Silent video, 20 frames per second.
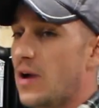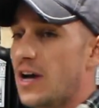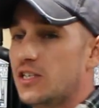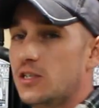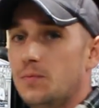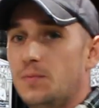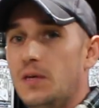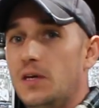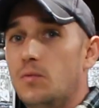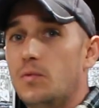
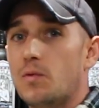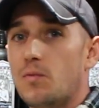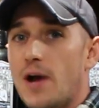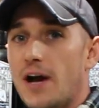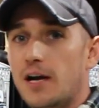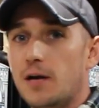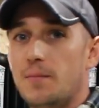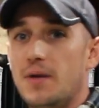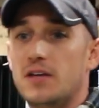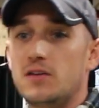recipe, we
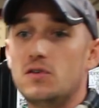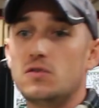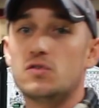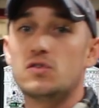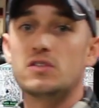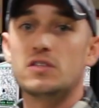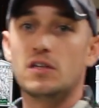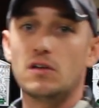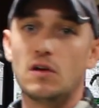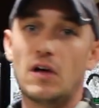recommend you
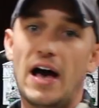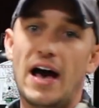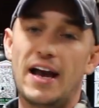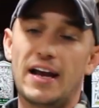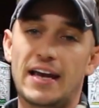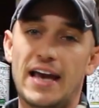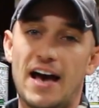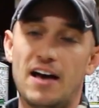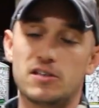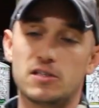still
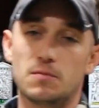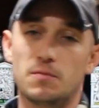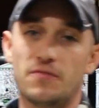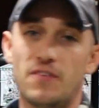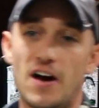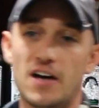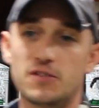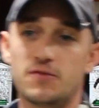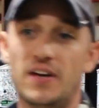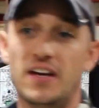add a calcium
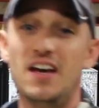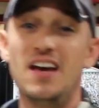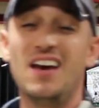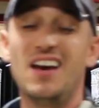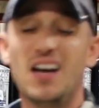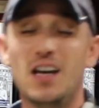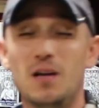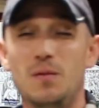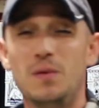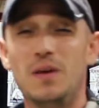phosphate.
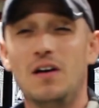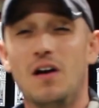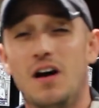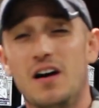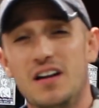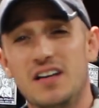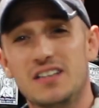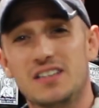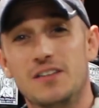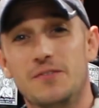And to be
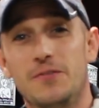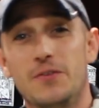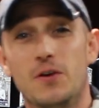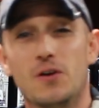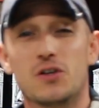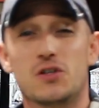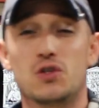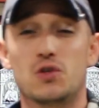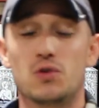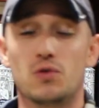honest, if
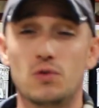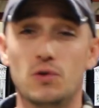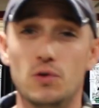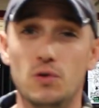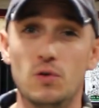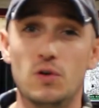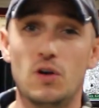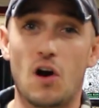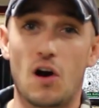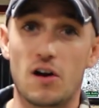you're a
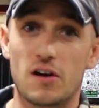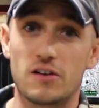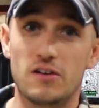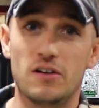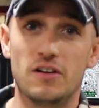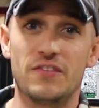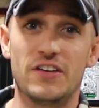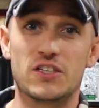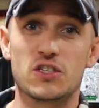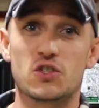true
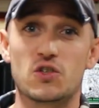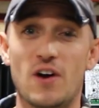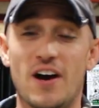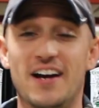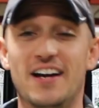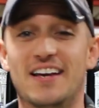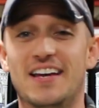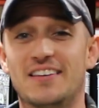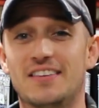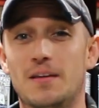gardener that's
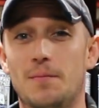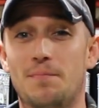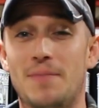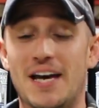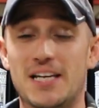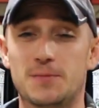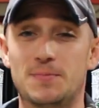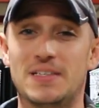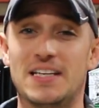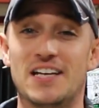trying to get the
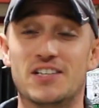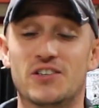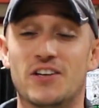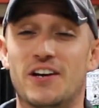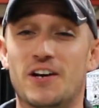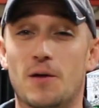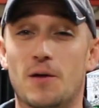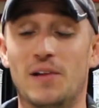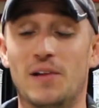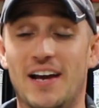best potential
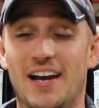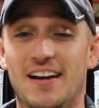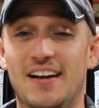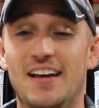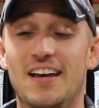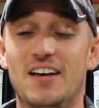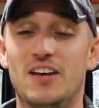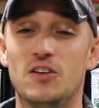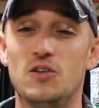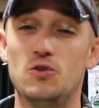plant,
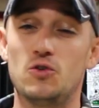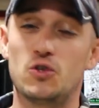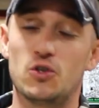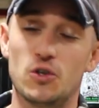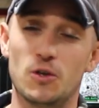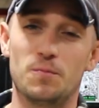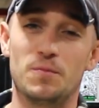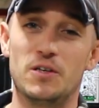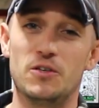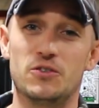you
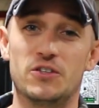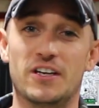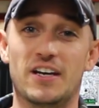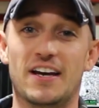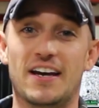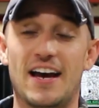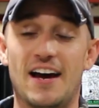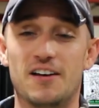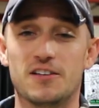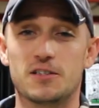should be using
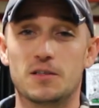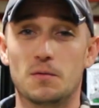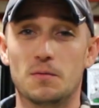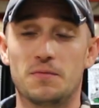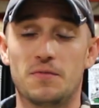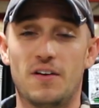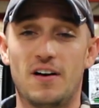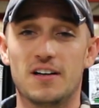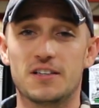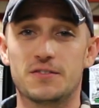a calcium
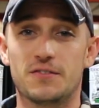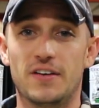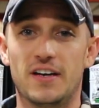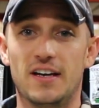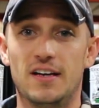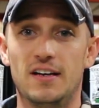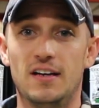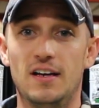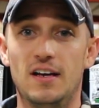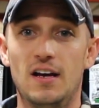
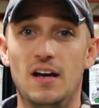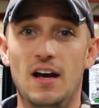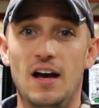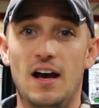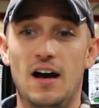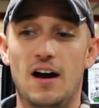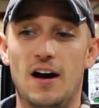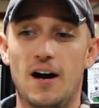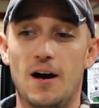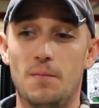phosphate.
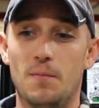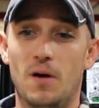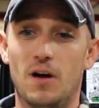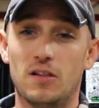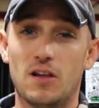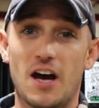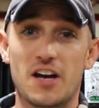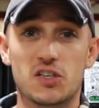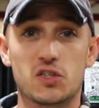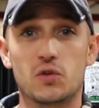
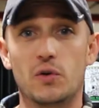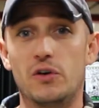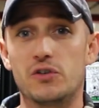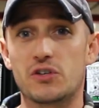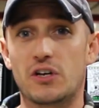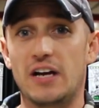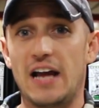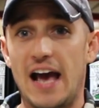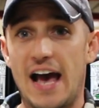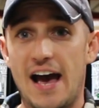A lot of
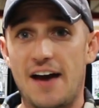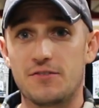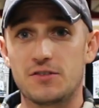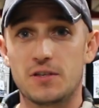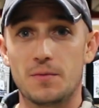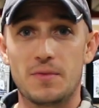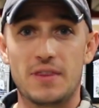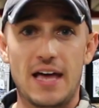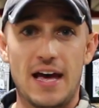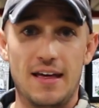soils are going to have
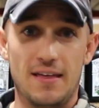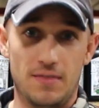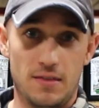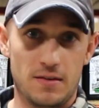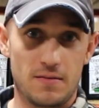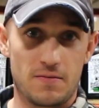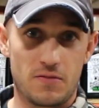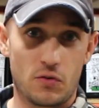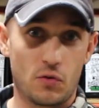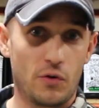some of that in
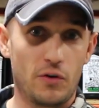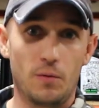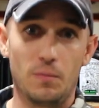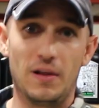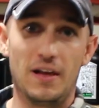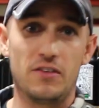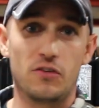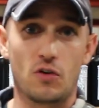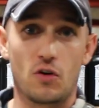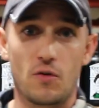the soil
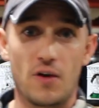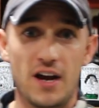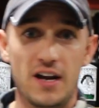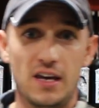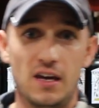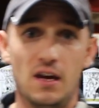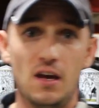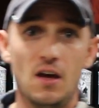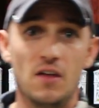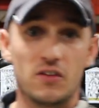blends
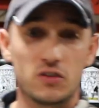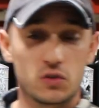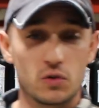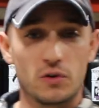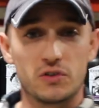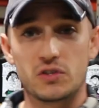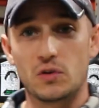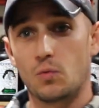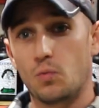already. The soils